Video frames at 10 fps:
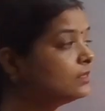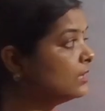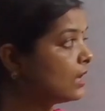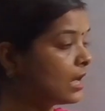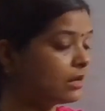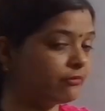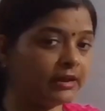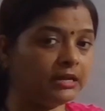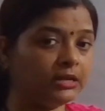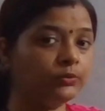our
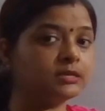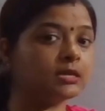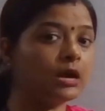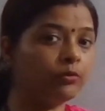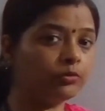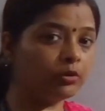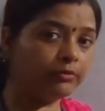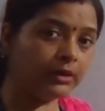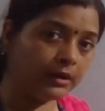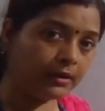value is out
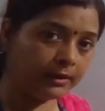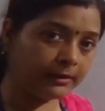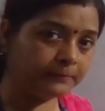of 100.